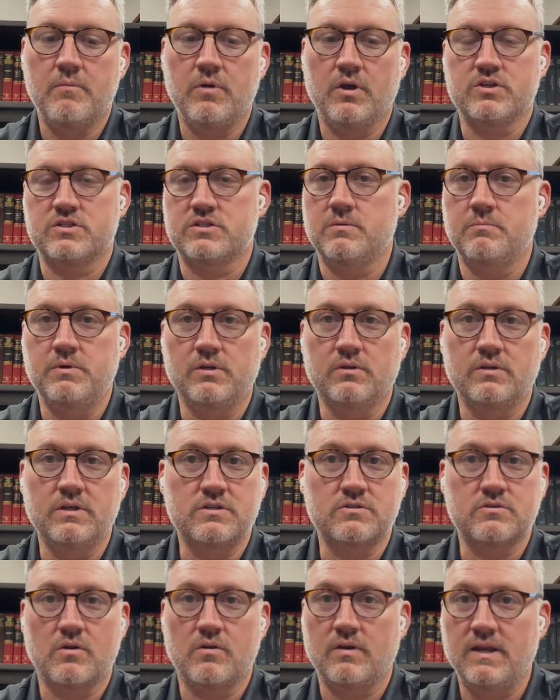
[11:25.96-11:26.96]
Because the
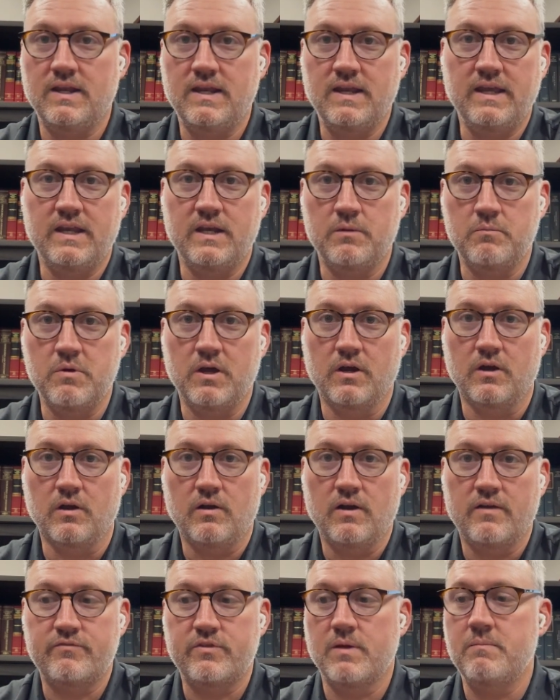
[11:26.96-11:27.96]
buildings aren't getting any
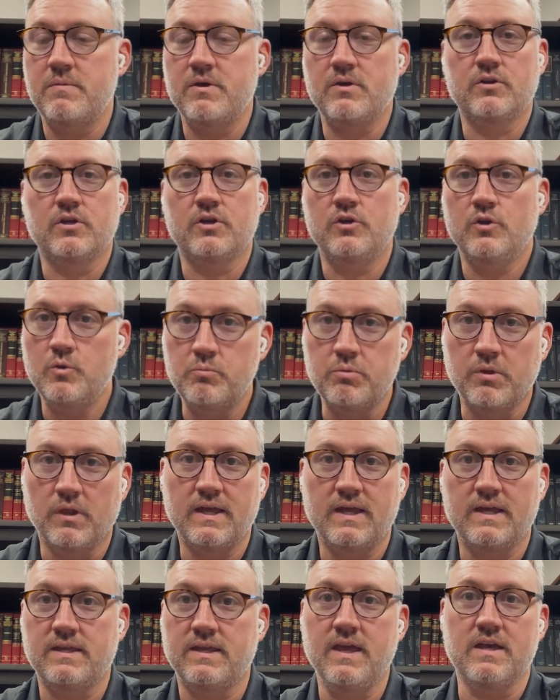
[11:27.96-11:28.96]
bigger. If they build a new
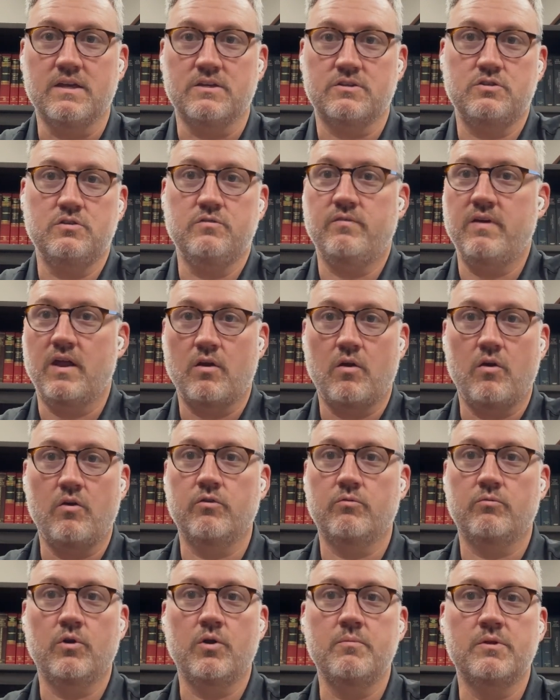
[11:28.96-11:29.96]
plant, yes, you've got all
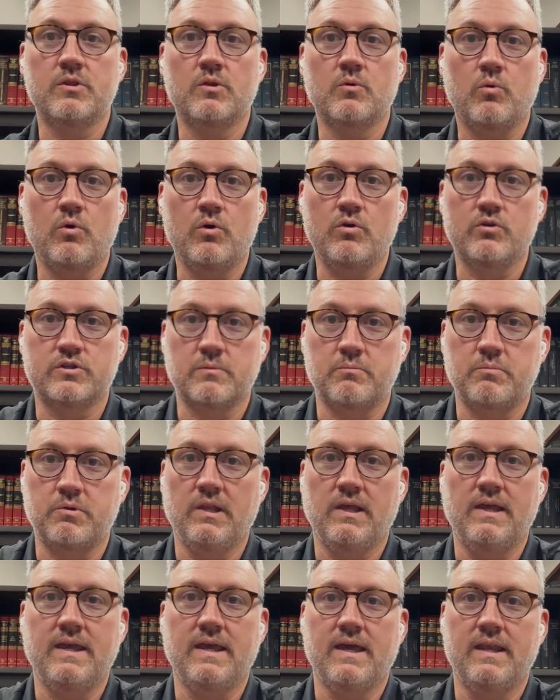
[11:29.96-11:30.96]
the room in the world to
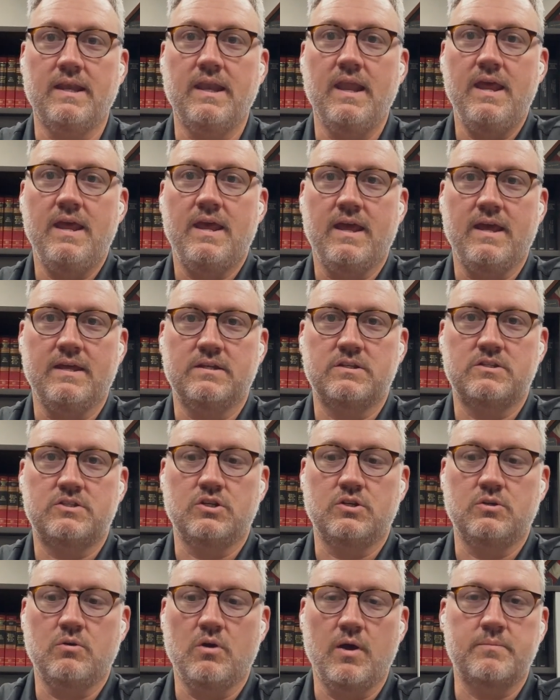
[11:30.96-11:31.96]
plan and
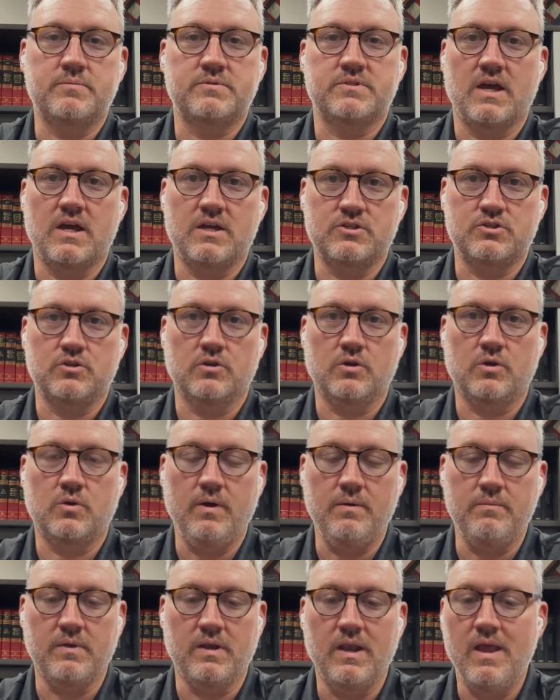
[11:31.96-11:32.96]
to upsize your
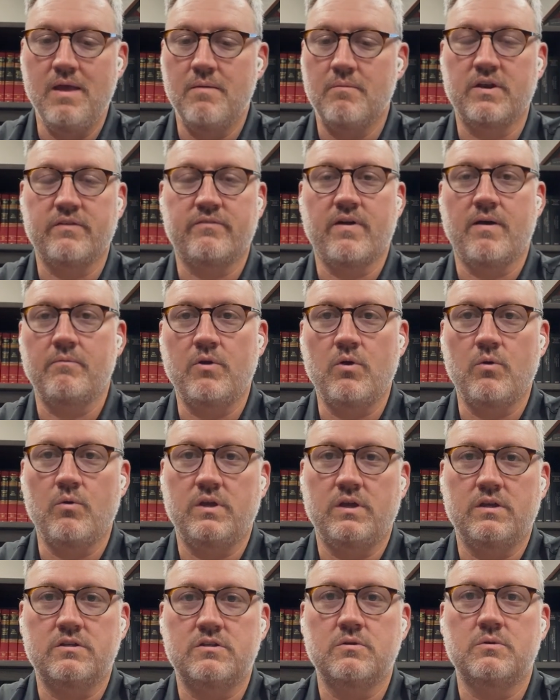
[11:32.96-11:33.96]
equipment. But if I'm
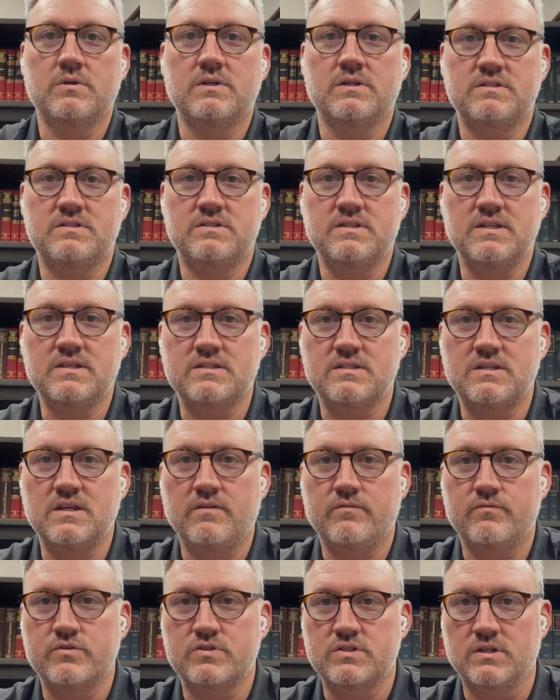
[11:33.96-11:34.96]
going into an
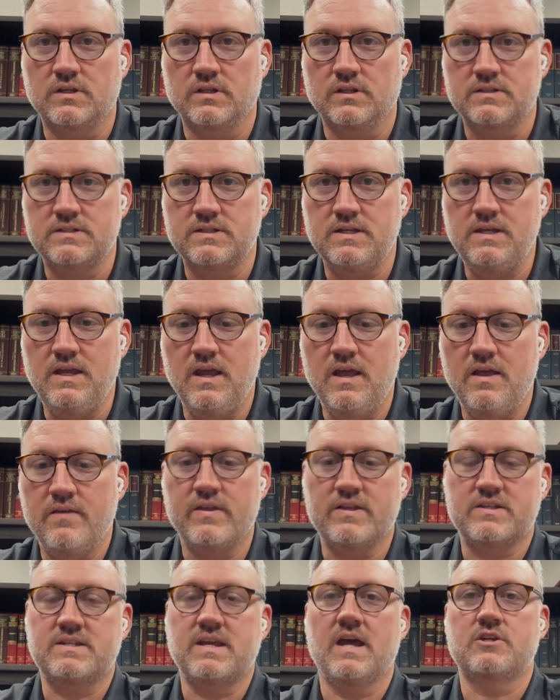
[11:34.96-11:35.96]
existing facility
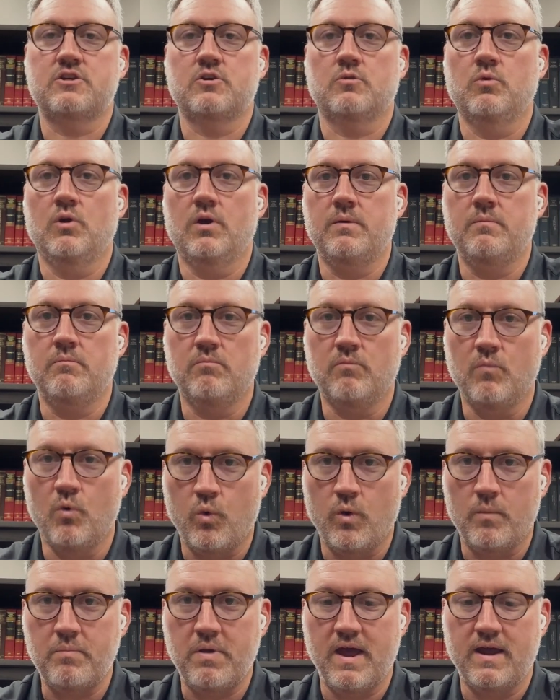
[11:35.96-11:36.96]
that's got to run
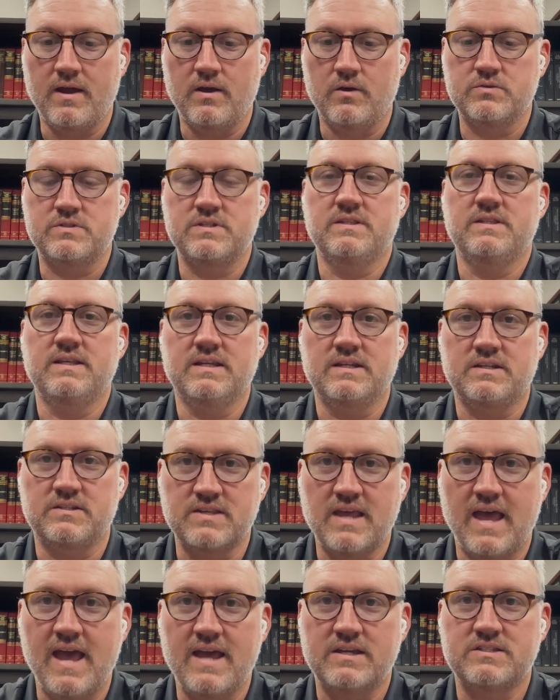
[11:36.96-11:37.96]
more pounds in the
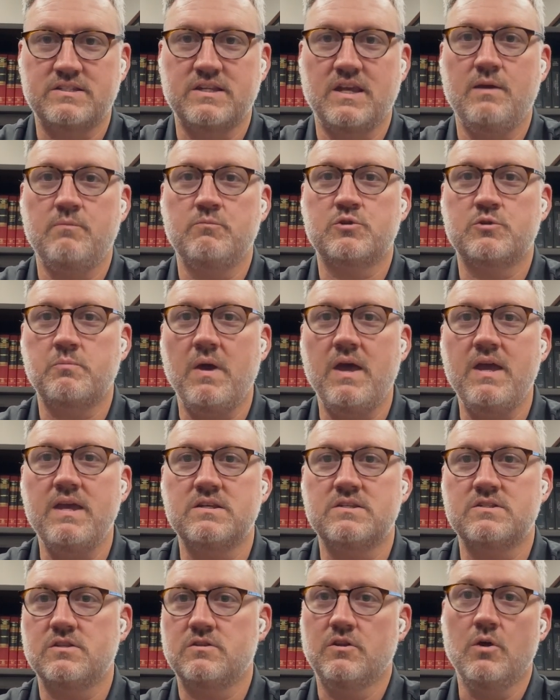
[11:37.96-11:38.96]
exact same
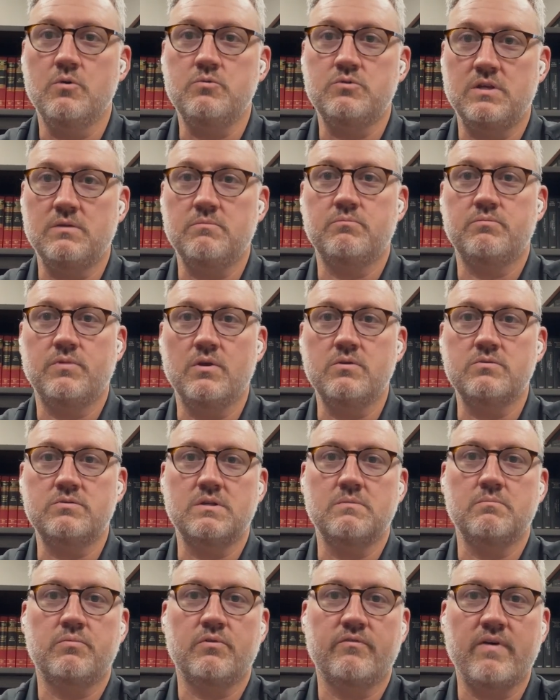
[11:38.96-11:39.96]
space, those
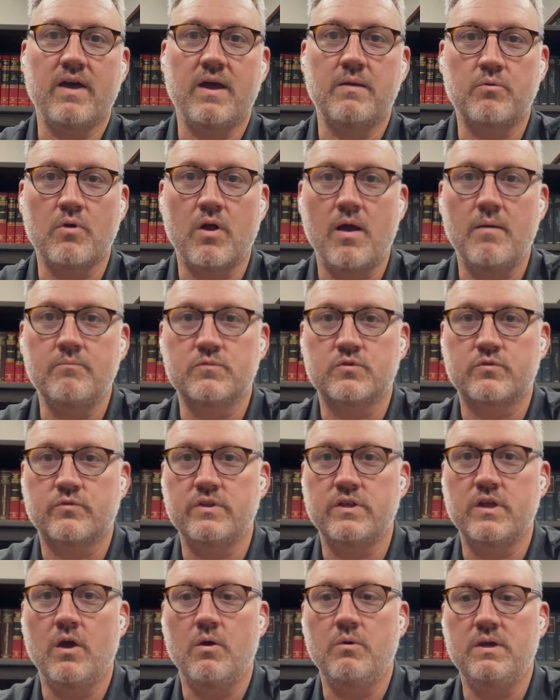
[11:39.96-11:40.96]
can provide problems for
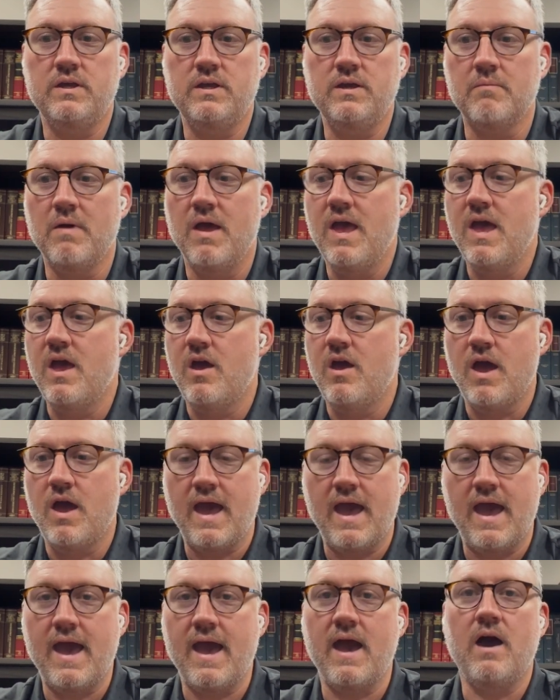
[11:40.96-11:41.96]
the OEM.
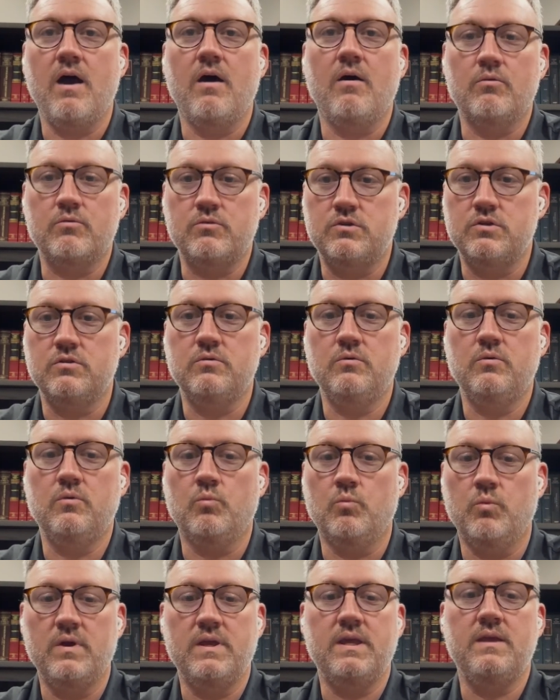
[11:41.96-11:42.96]
How
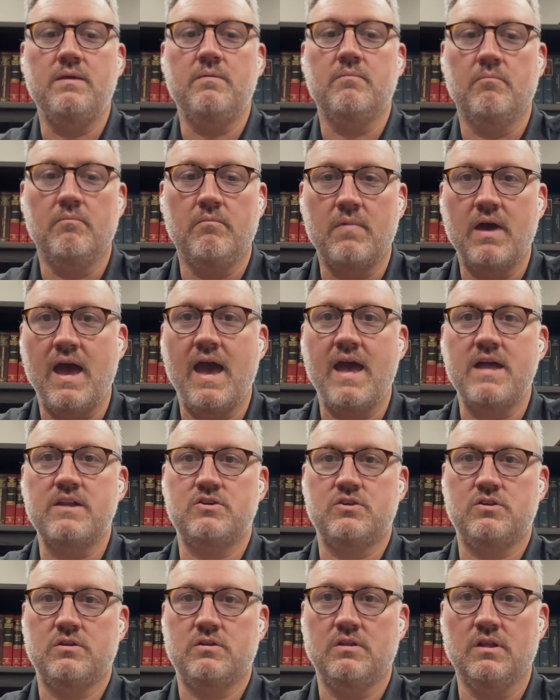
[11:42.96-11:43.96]
do we
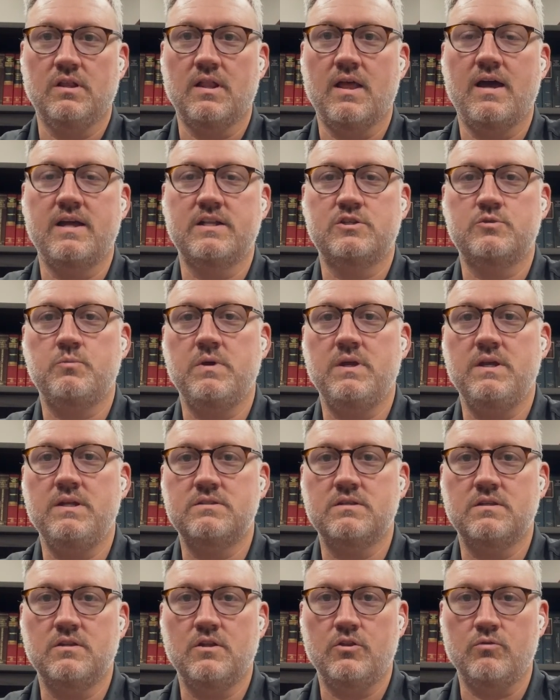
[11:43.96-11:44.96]
match the line
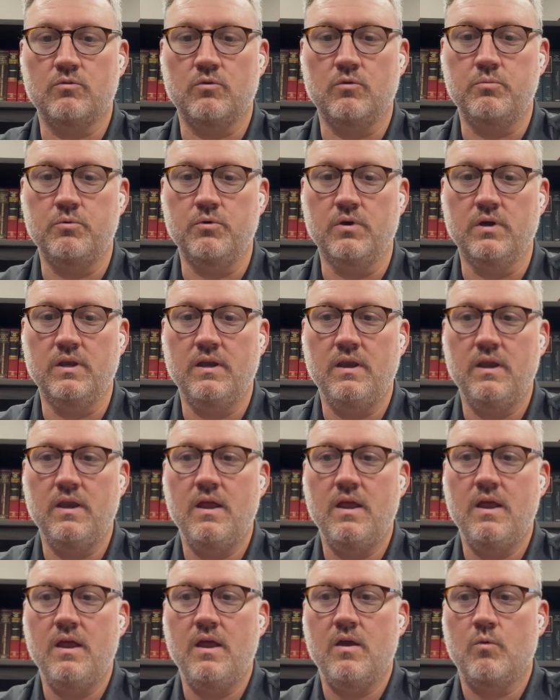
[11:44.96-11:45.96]
speeds and the throughput
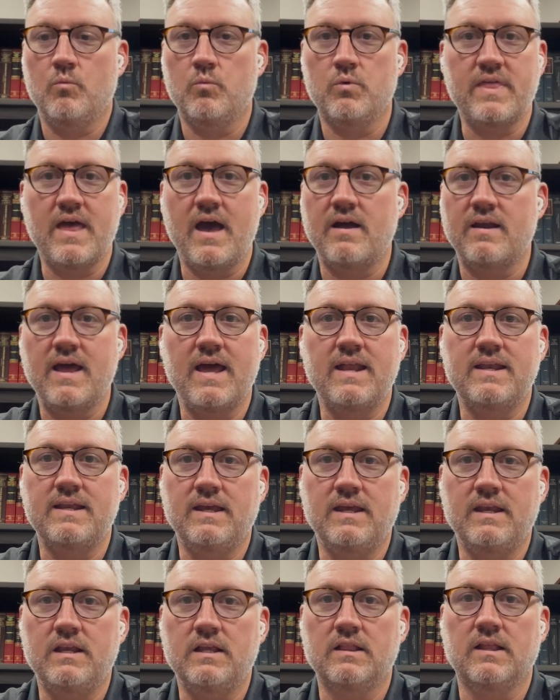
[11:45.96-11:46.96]
without
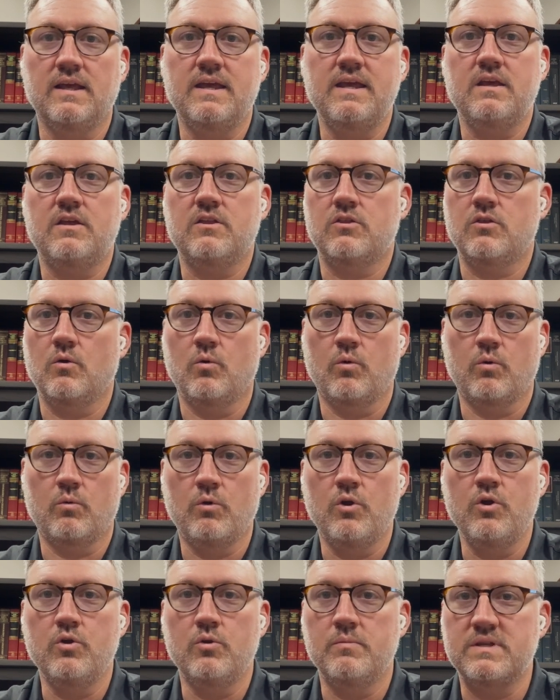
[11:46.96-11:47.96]
adding any length or
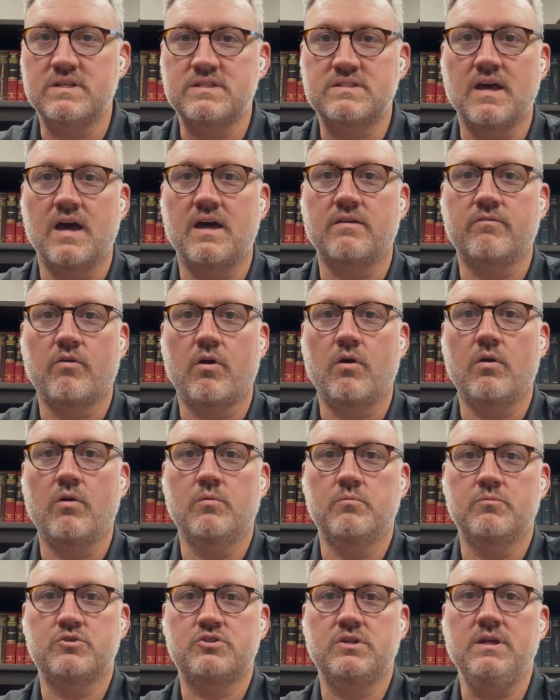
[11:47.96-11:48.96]
room inside of our
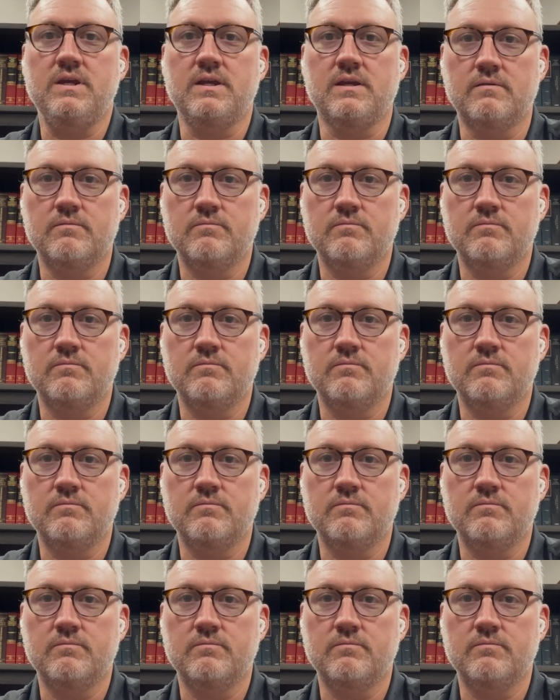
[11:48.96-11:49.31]
own machine?